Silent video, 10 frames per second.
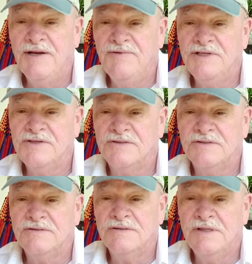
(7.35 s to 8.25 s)
adventures.
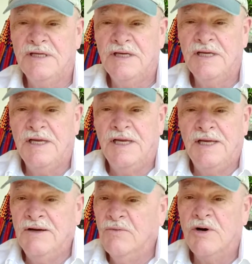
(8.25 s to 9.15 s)

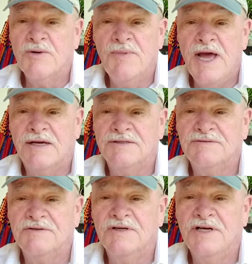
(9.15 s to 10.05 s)
Welcome back.
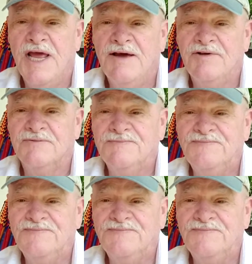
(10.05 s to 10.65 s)
Good to have you.